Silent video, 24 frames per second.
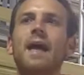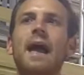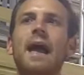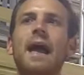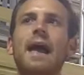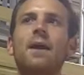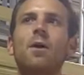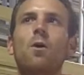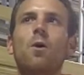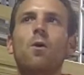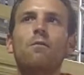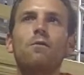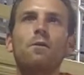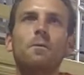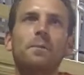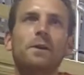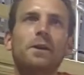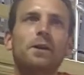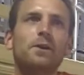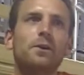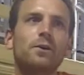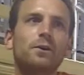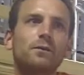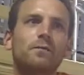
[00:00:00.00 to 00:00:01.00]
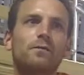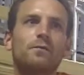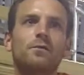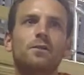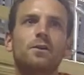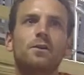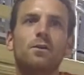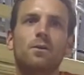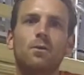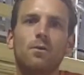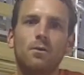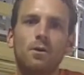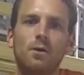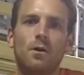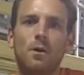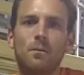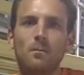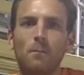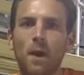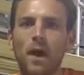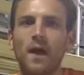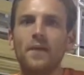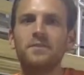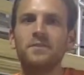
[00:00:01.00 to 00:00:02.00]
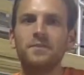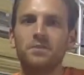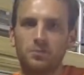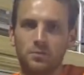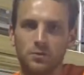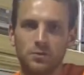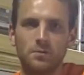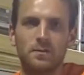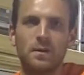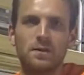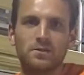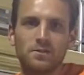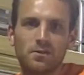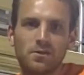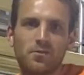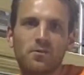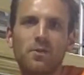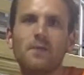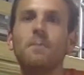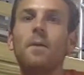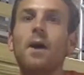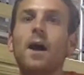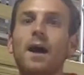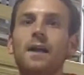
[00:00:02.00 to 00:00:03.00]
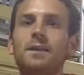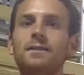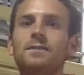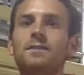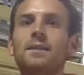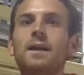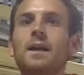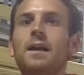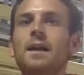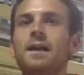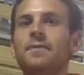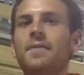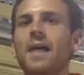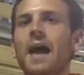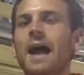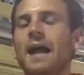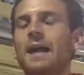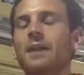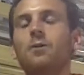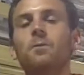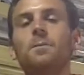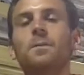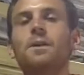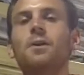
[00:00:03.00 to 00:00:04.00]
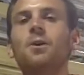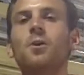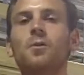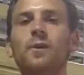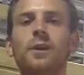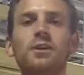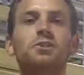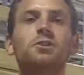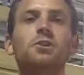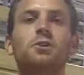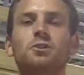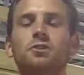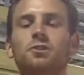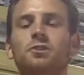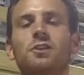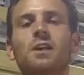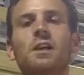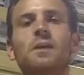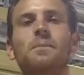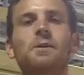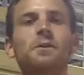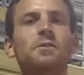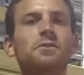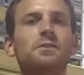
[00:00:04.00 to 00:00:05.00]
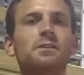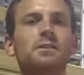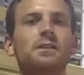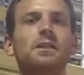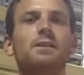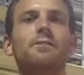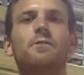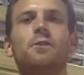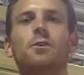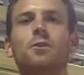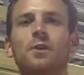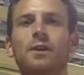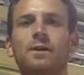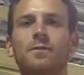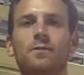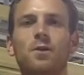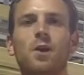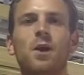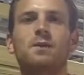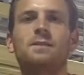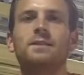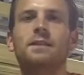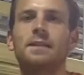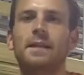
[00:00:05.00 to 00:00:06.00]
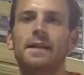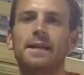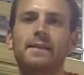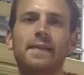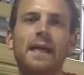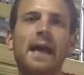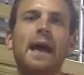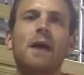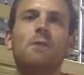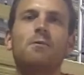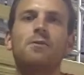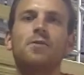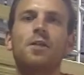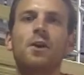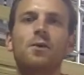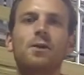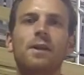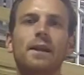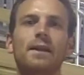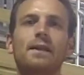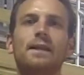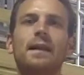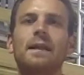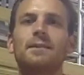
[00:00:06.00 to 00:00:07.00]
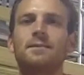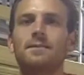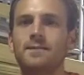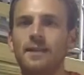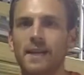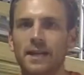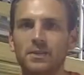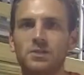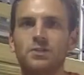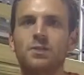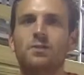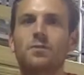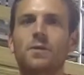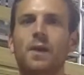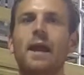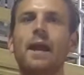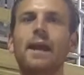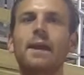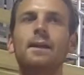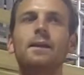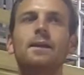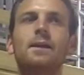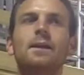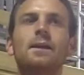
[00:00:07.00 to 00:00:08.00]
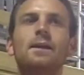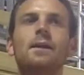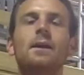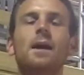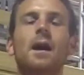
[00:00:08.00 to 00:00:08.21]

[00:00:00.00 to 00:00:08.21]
that over a period of, you know, months or 2 months or 3 months, that it'll be no issue. You're just gonna be able to deliver creative content like that without any hesitation, right?